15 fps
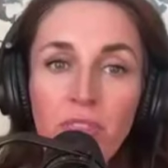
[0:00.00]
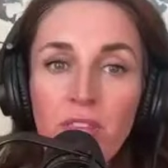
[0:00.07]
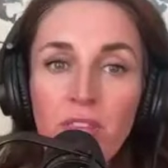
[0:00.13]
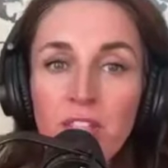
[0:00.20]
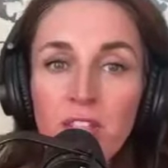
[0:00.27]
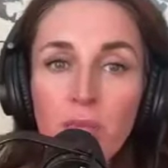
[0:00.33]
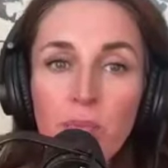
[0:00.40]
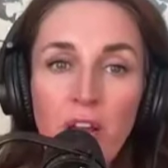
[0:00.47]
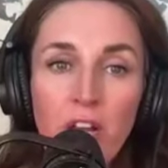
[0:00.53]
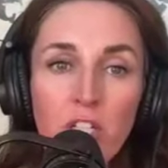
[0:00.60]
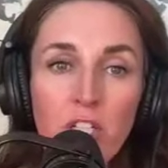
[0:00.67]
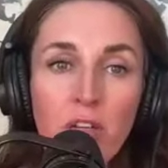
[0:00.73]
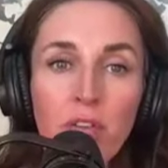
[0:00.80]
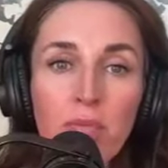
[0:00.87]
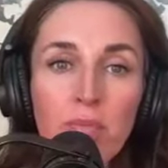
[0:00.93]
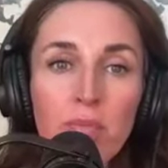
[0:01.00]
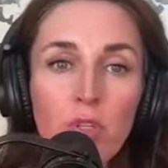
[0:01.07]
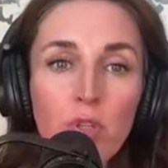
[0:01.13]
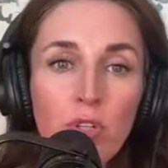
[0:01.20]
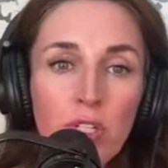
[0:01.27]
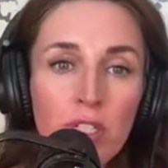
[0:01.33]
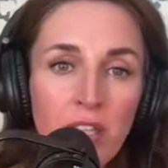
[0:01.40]
is a branch of
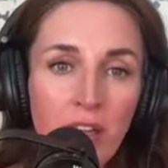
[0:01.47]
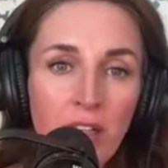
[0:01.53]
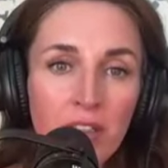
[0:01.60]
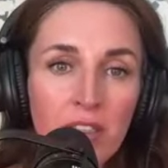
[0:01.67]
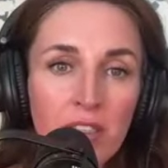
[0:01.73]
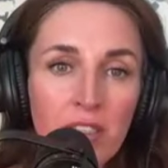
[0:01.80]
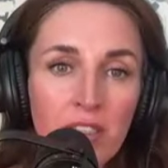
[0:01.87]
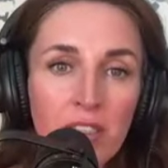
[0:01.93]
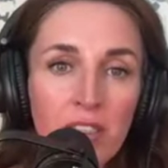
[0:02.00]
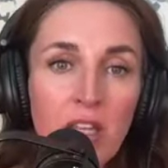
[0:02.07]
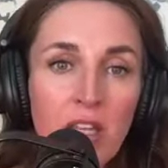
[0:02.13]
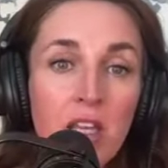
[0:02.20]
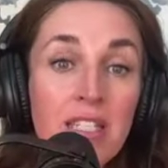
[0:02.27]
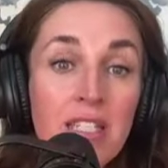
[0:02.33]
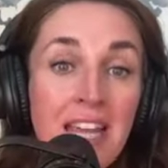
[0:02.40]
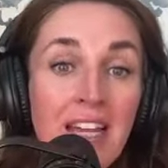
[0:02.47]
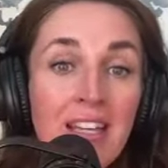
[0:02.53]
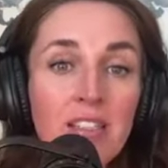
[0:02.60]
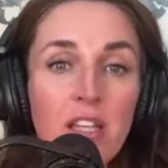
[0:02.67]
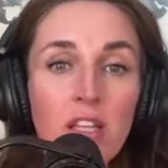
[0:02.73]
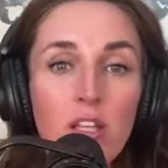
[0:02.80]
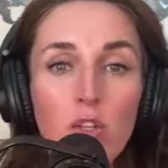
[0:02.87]
computer science
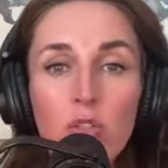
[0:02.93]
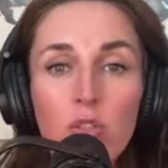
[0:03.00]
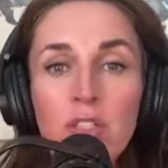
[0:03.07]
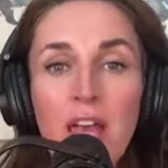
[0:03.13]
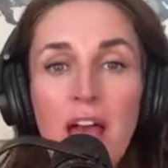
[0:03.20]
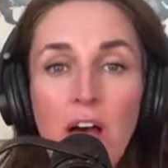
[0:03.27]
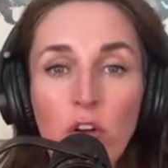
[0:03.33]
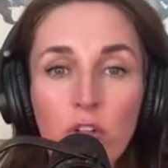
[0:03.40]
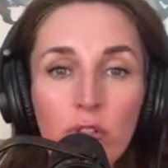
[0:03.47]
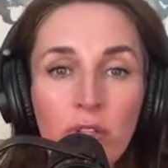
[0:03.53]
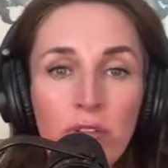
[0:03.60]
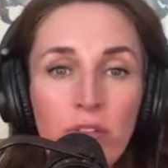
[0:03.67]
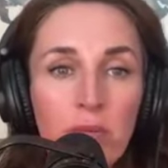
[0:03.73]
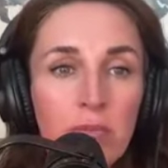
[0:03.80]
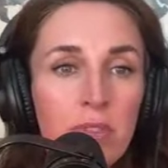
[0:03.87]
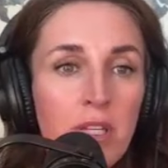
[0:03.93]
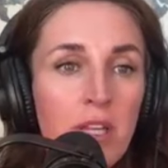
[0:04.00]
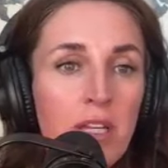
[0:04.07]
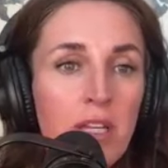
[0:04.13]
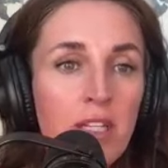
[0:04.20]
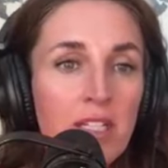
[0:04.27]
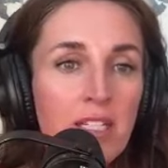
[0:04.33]
that uses algorithms,
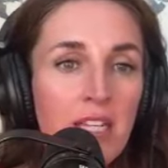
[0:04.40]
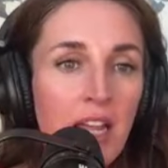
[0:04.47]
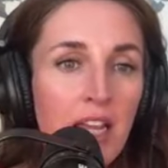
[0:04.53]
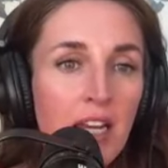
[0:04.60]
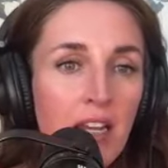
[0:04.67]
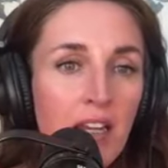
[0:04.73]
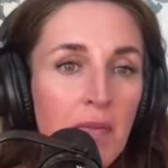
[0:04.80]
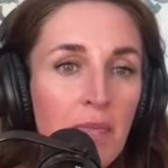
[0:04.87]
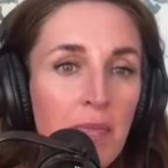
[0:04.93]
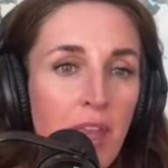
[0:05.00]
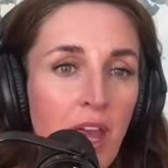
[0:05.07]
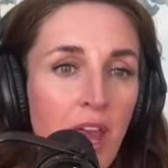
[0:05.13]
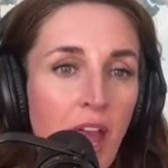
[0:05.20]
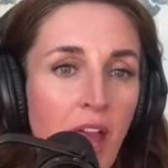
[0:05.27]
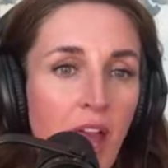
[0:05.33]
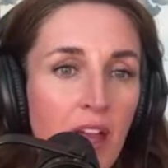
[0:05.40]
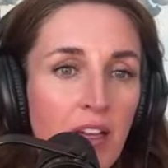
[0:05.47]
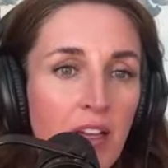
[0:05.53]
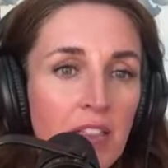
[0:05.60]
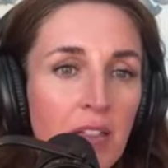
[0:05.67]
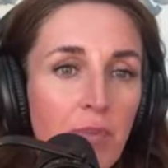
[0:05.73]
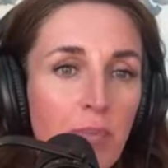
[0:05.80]
data,
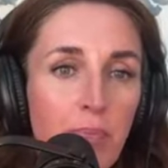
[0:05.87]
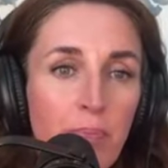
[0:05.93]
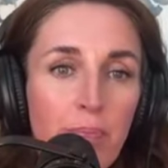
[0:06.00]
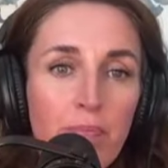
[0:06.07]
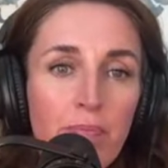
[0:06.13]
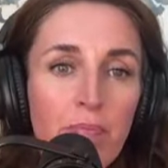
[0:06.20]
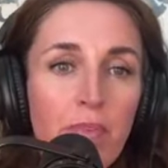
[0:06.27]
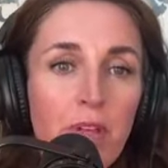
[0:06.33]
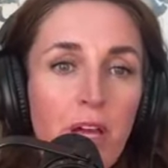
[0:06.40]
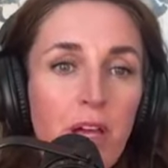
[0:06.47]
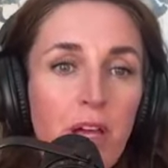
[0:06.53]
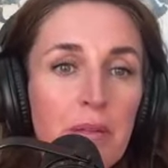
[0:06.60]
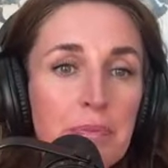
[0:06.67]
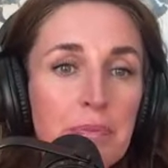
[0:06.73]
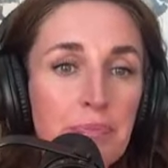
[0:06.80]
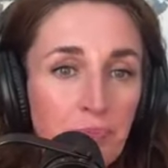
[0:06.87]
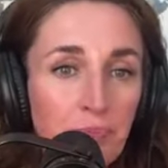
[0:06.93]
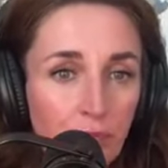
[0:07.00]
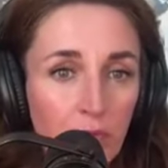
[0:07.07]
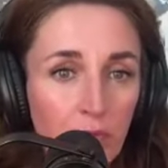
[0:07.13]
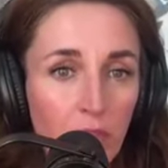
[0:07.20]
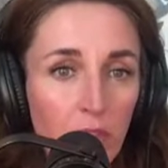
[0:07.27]
and um,
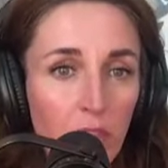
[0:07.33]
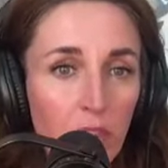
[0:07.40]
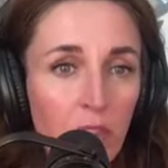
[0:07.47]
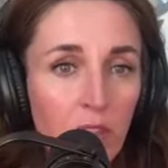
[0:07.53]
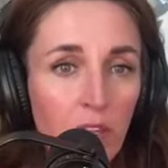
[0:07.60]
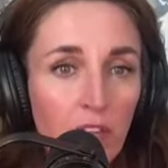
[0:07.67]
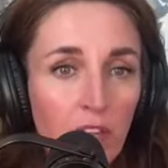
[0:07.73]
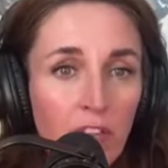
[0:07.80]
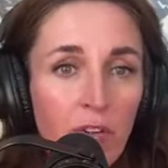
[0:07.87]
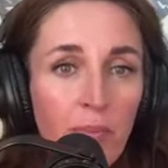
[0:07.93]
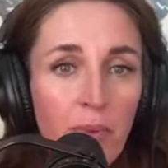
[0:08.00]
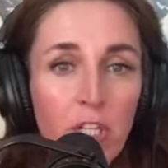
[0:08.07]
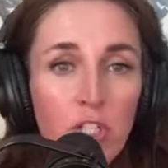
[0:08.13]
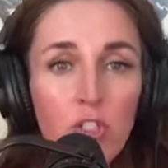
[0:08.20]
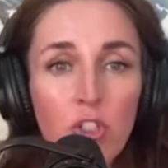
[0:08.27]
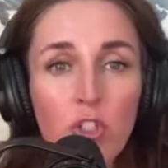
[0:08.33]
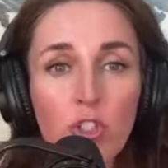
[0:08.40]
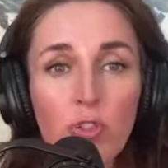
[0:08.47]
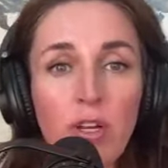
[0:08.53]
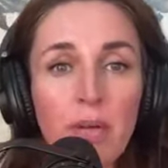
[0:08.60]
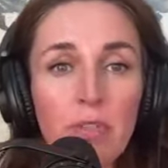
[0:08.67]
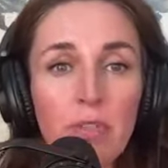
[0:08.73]
information to
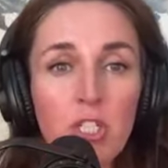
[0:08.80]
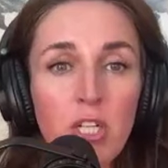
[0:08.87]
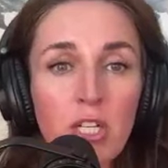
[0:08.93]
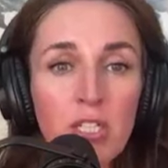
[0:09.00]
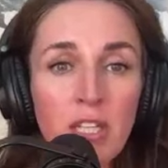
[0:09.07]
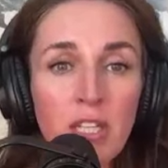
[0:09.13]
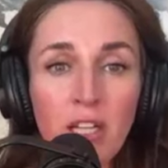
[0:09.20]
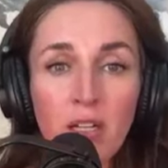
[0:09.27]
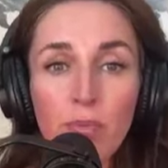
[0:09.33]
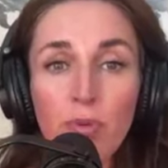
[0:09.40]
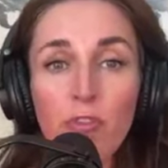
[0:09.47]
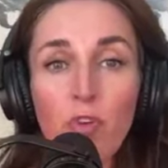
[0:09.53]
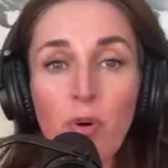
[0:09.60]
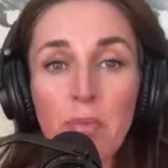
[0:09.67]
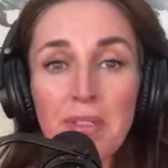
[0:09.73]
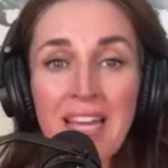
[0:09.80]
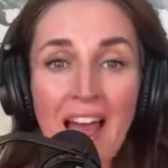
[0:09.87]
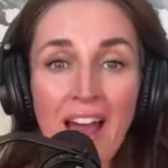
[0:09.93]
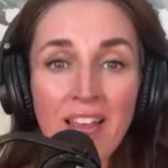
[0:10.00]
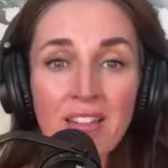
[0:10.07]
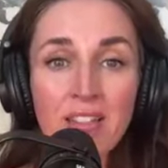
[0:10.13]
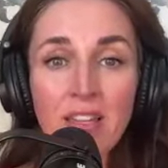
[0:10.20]
create machines that can perform
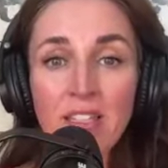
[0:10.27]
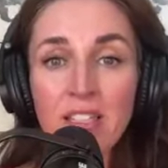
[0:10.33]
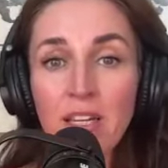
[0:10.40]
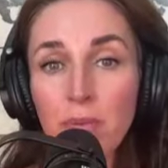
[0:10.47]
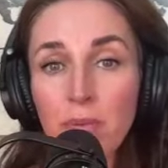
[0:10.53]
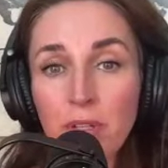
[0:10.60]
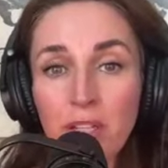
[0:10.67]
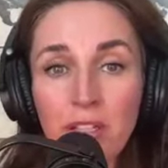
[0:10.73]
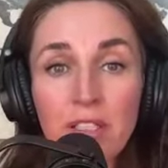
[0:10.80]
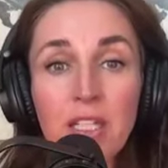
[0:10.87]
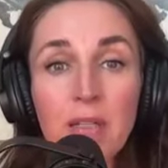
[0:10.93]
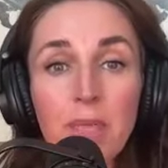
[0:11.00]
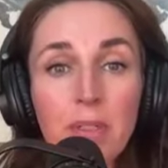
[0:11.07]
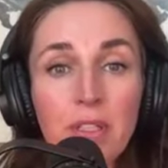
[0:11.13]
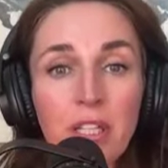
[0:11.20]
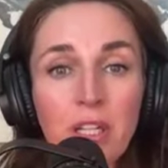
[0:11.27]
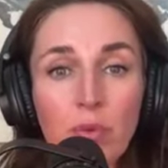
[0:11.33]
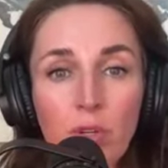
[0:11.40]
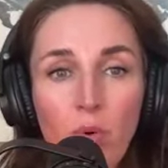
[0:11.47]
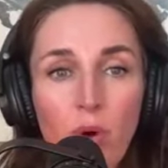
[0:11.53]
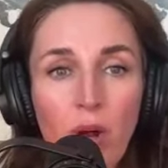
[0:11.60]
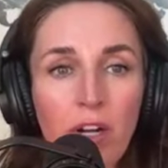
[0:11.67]
tasks that typically
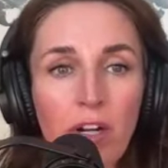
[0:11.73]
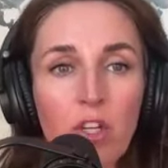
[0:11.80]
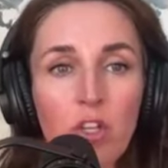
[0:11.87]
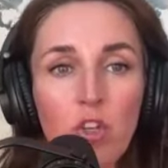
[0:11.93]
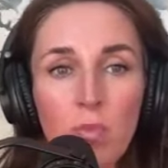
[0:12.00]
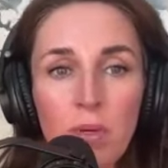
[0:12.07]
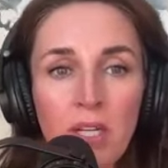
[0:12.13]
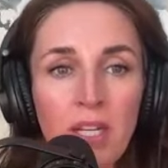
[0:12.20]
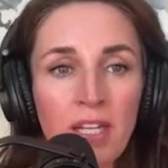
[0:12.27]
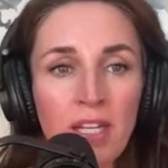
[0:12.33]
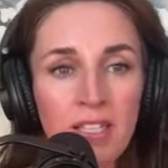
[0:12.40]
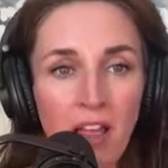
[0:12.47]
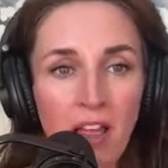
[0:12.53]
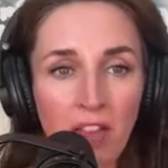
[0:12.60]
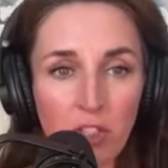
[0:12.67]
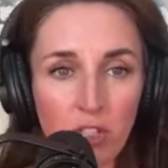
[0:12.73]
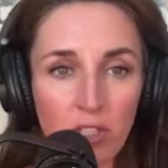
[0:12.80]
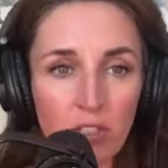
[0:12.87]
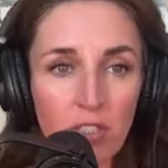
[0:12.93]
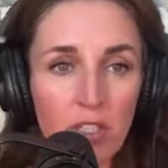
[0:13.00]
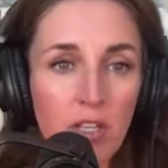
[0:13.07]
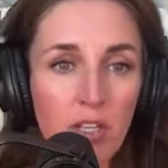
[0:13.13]
require human
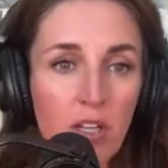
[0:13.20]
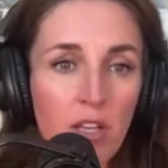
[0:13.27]
intelligence.